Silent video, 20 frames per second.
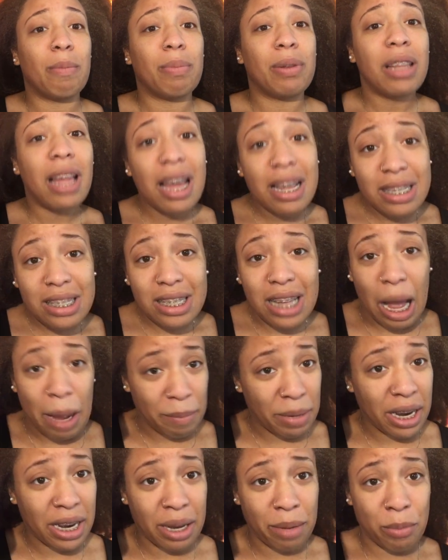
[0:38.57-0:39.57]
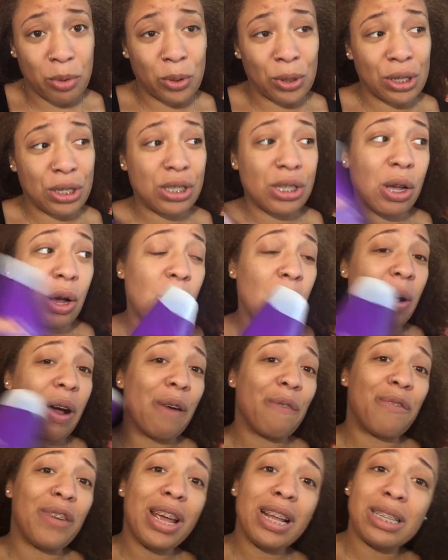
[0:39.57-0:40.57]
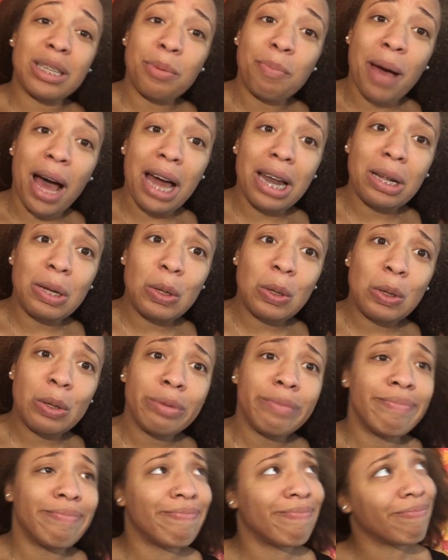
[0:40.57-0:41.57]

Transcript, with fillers: Plus, I'm getting more. So, a fancy bottle